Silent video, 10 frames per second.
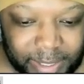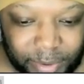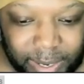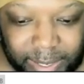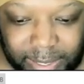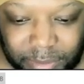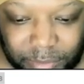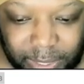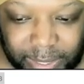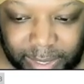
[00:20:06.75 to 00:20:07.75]
So while
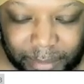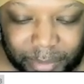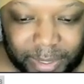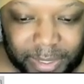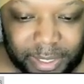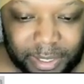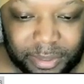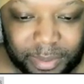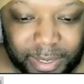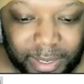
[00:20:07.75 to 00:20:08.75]
that's running, I'm going to show
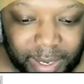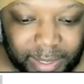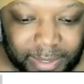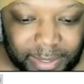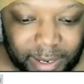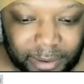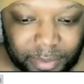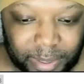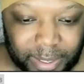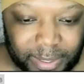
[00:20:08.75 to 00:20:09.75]
you one of the other
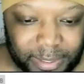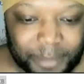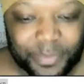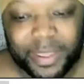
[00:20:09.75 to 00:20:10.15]
softwares.